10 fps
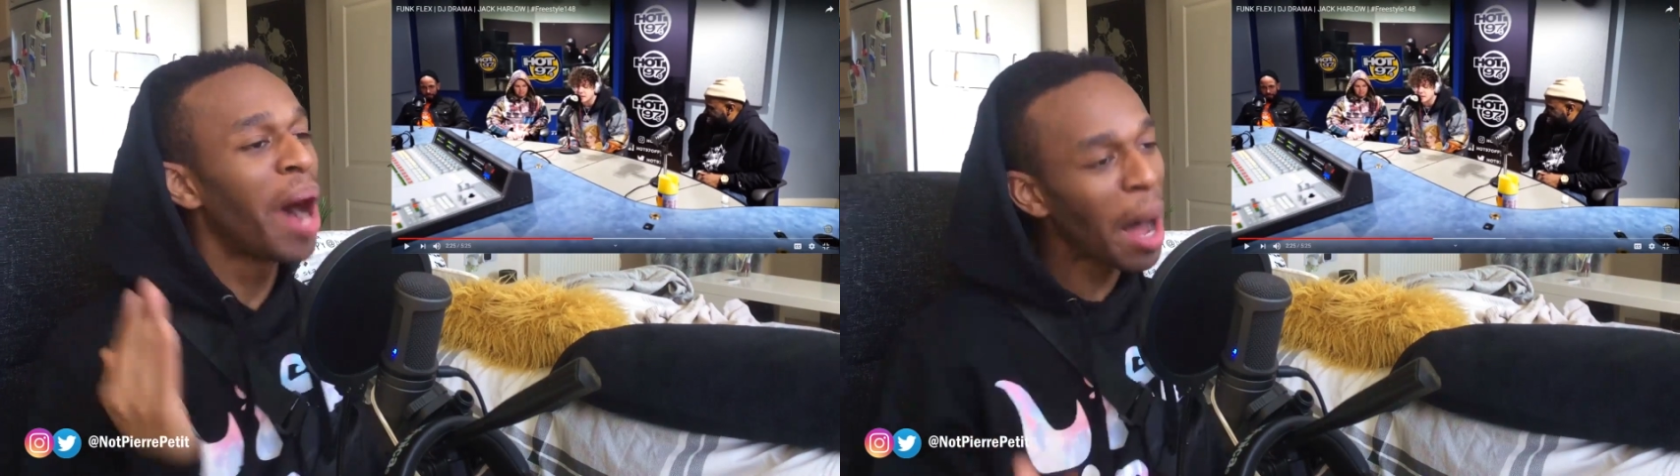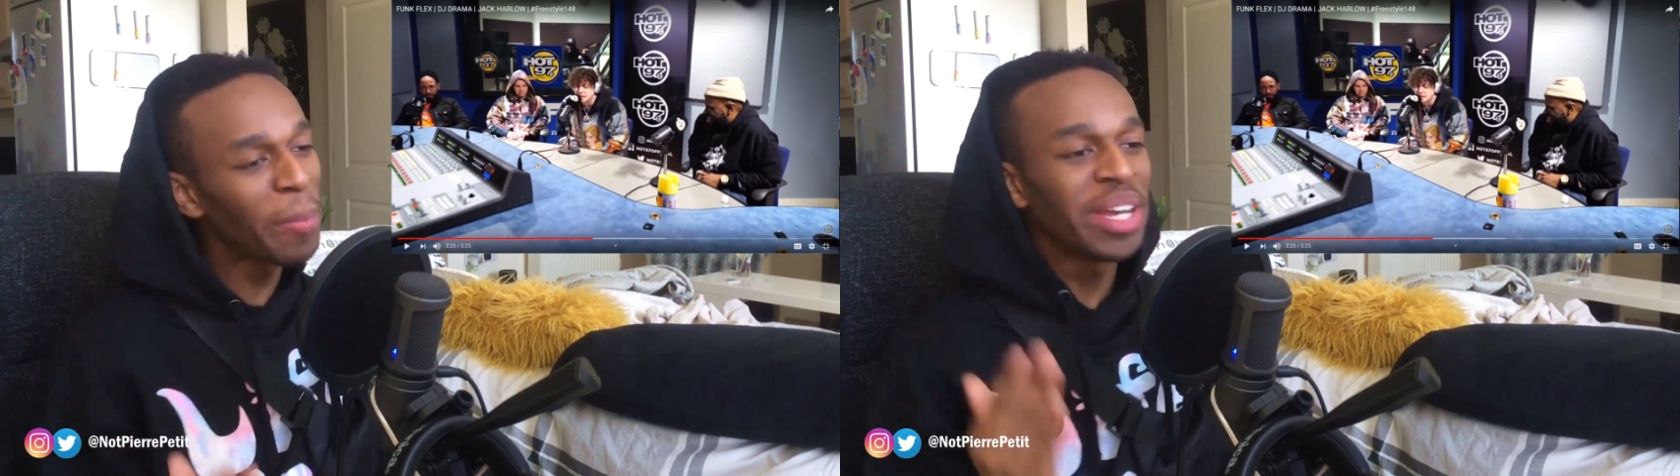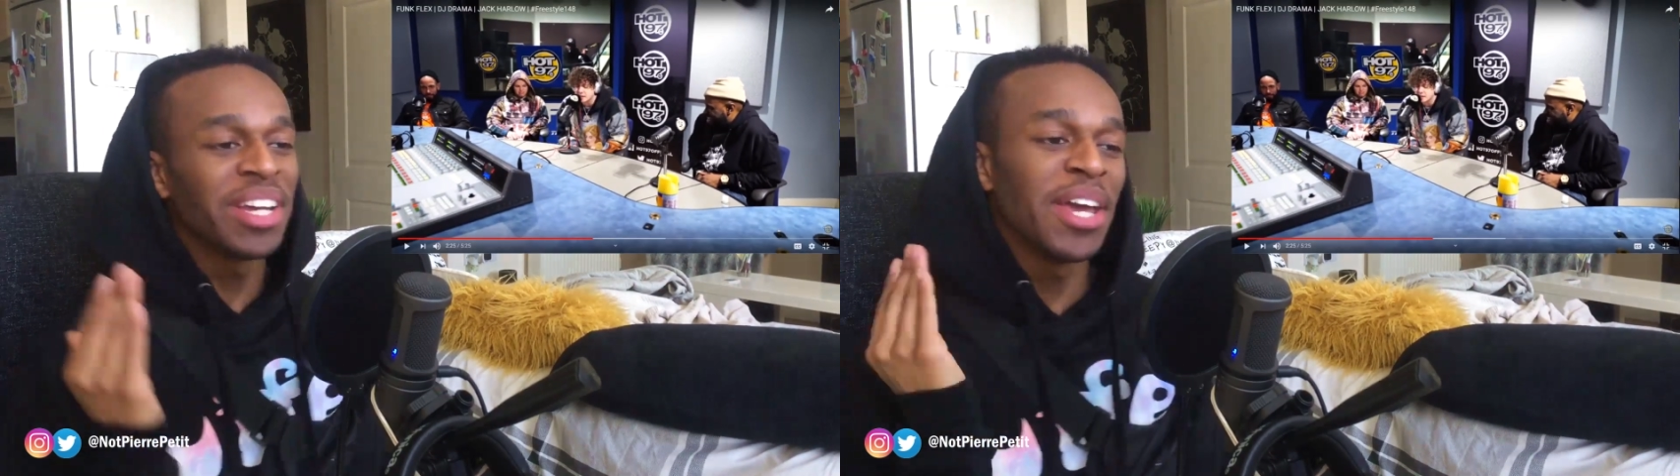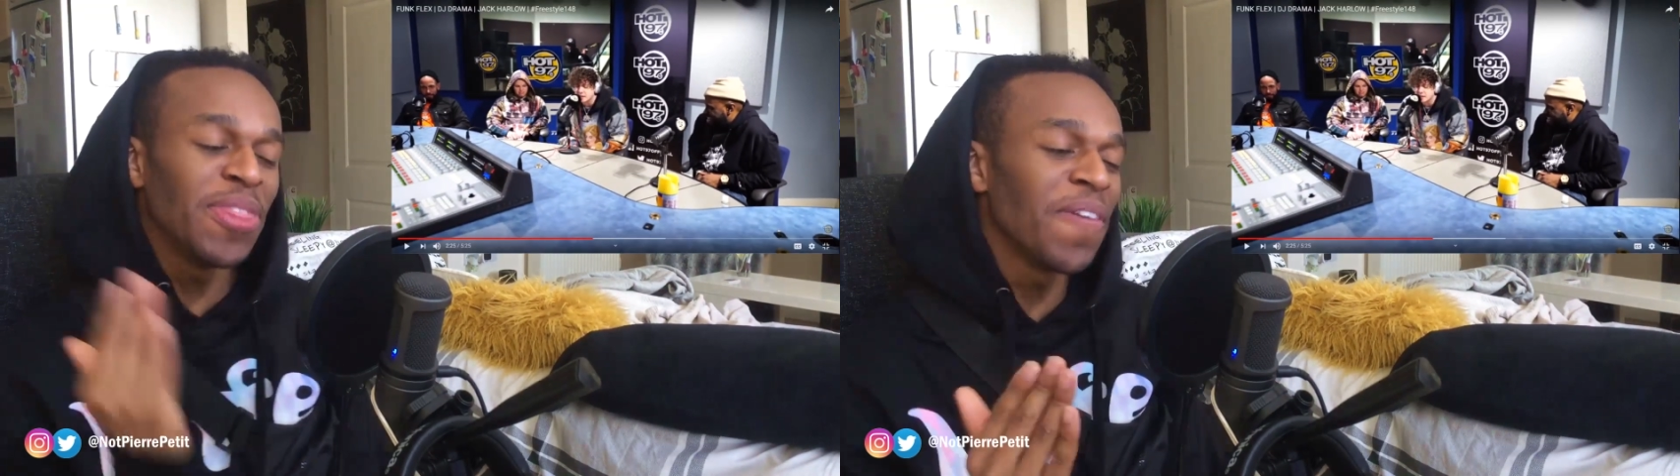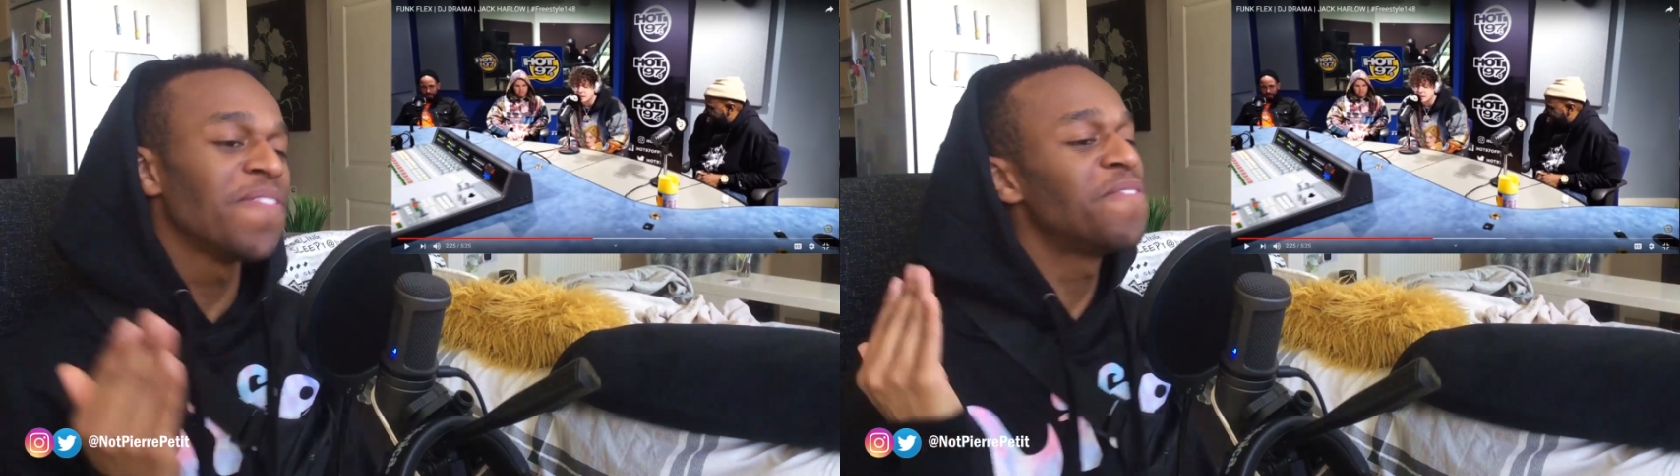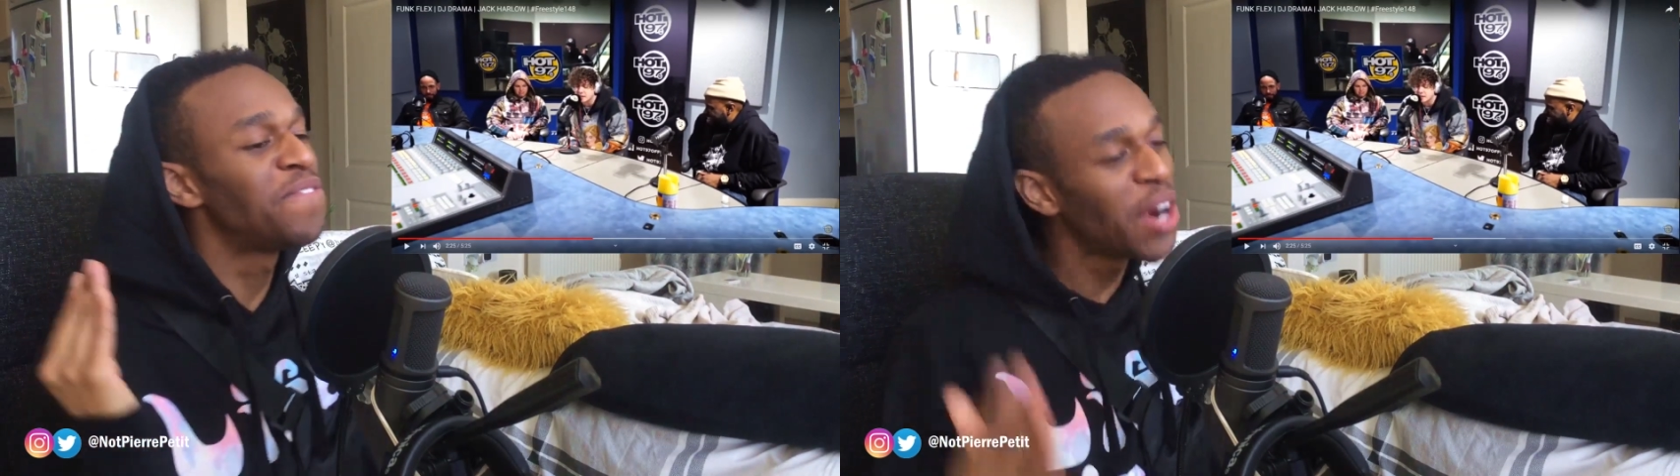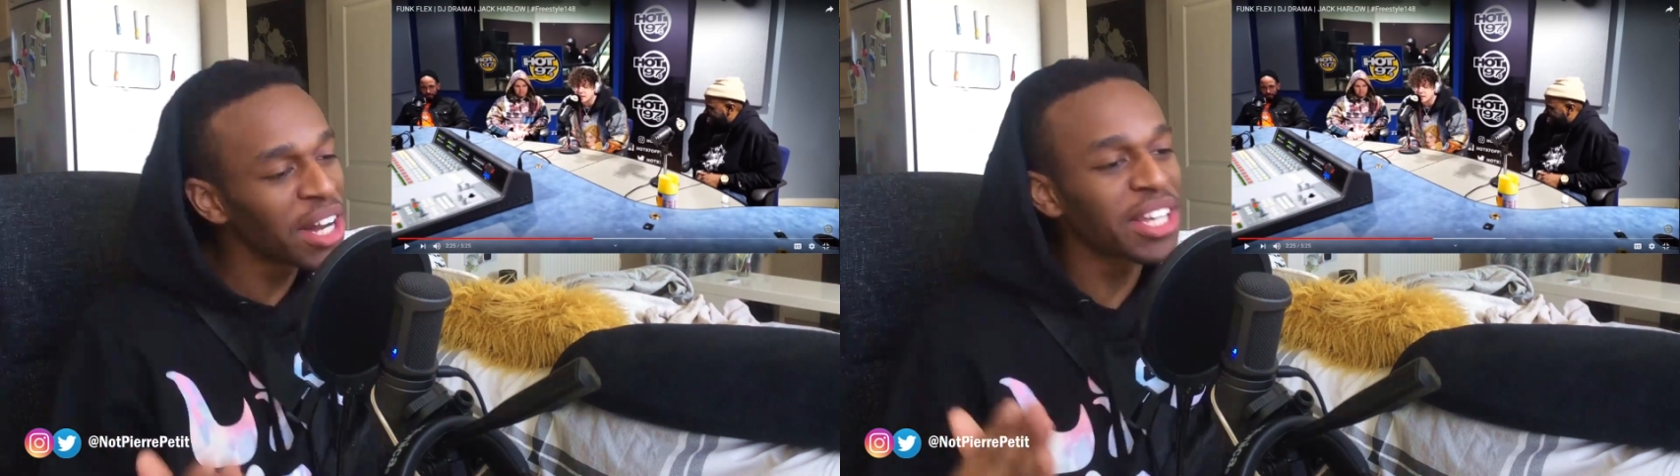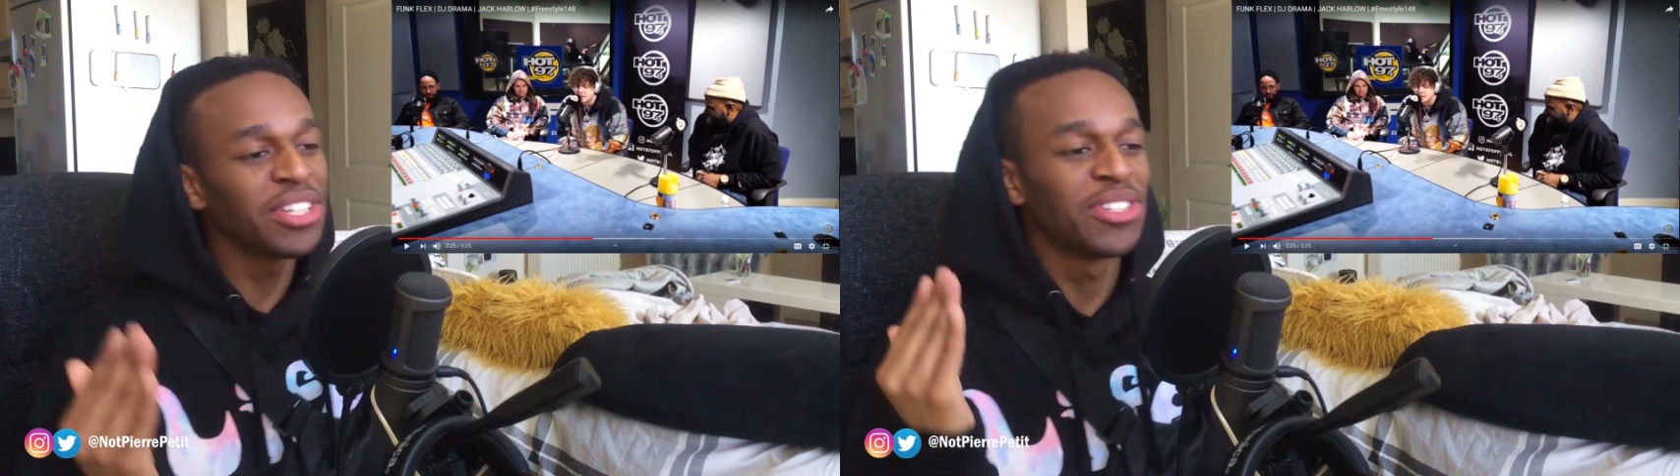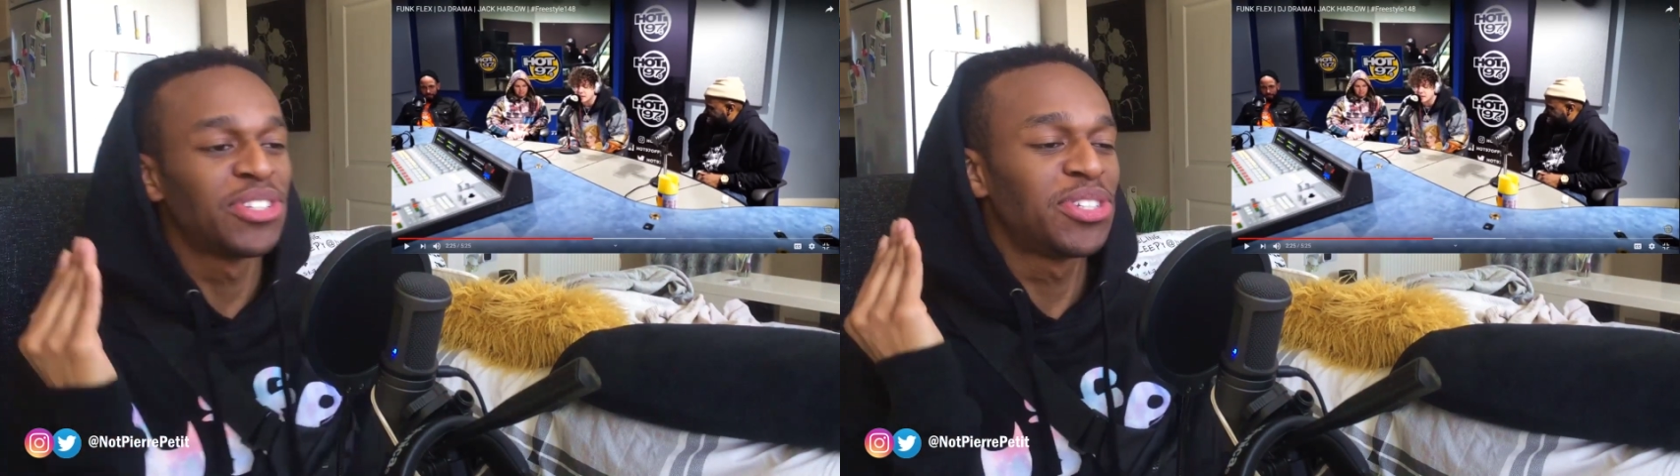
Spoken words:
bopping in the fucking